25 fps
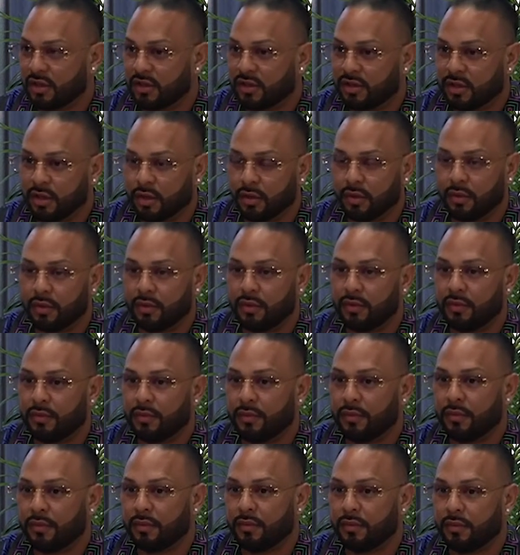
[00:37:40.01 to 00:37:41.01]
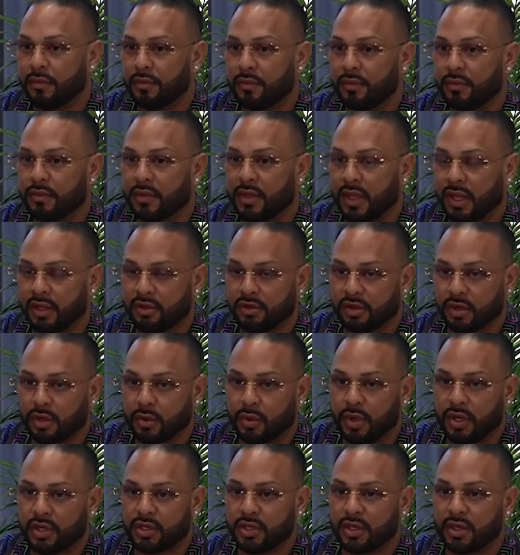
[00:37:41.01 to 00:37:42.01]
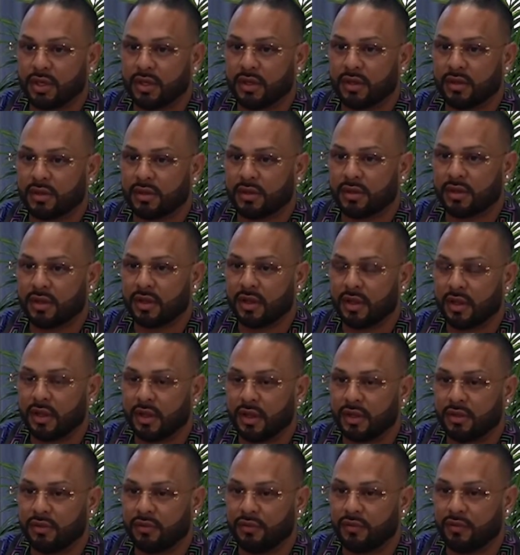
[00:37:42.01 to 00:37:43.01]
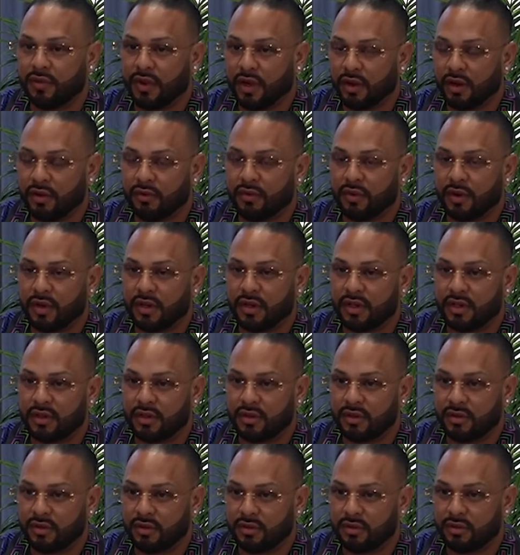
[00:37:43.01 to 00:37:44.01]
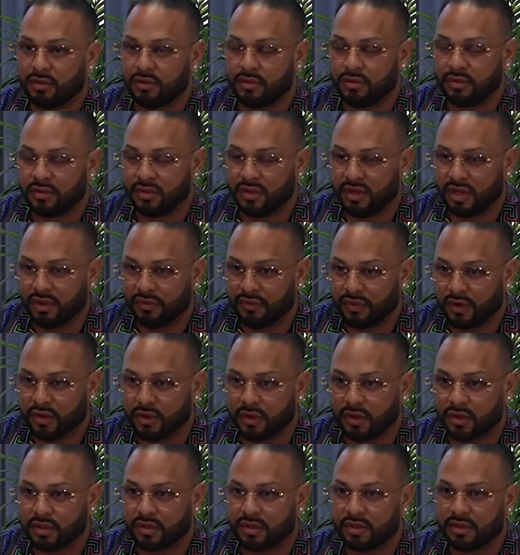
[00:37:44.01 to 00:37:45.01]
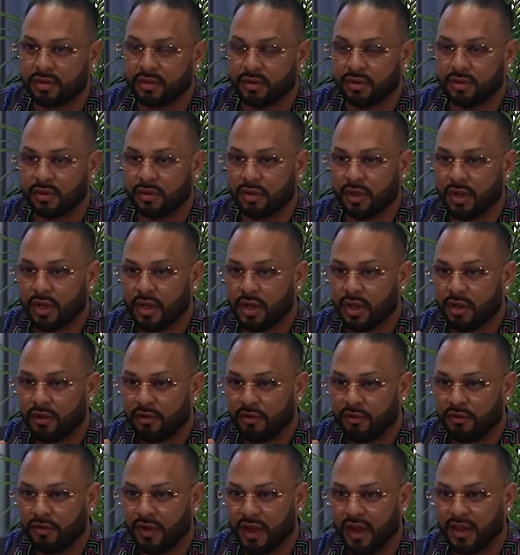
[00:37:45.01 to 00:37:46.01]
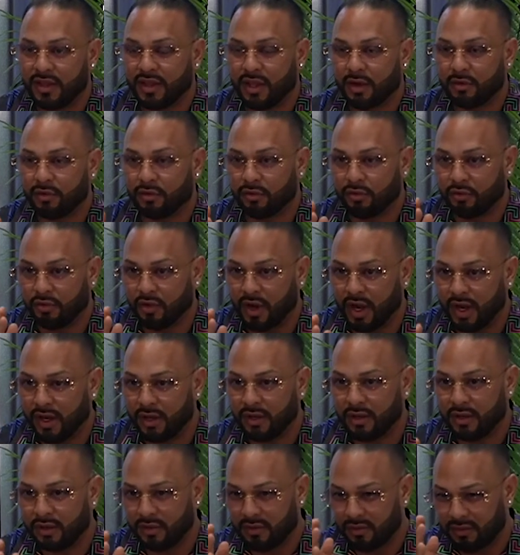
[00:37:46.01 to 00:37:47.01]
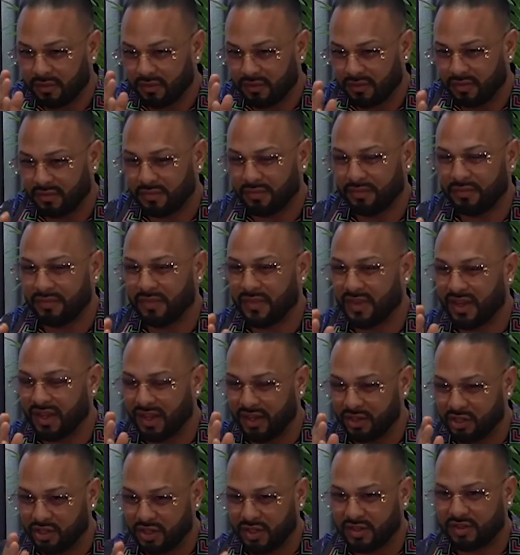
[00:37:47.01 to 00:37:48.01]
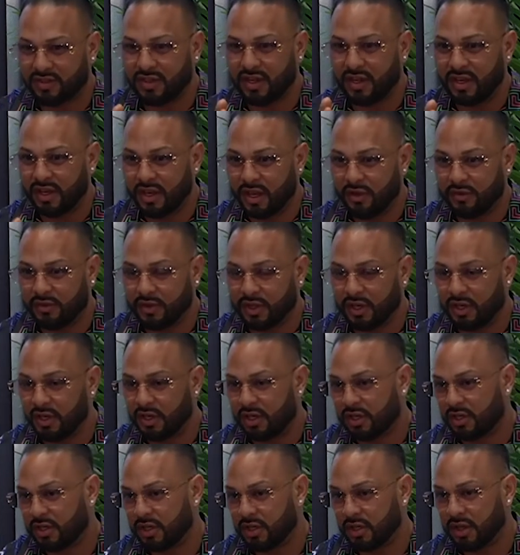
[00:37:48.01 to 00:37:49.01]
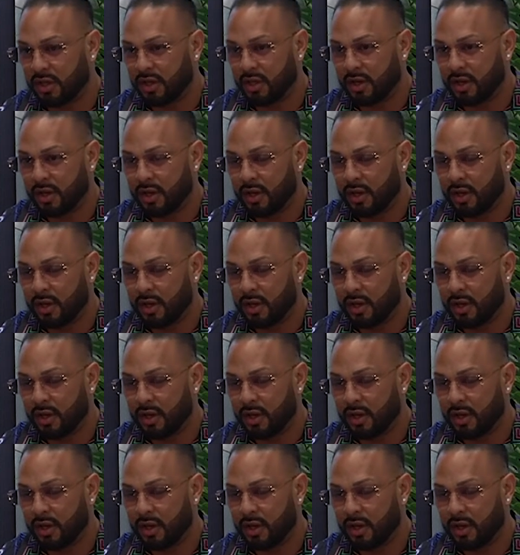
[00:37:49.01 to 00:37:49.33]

So to answer your question is it's very very difficult to find that right just enough condition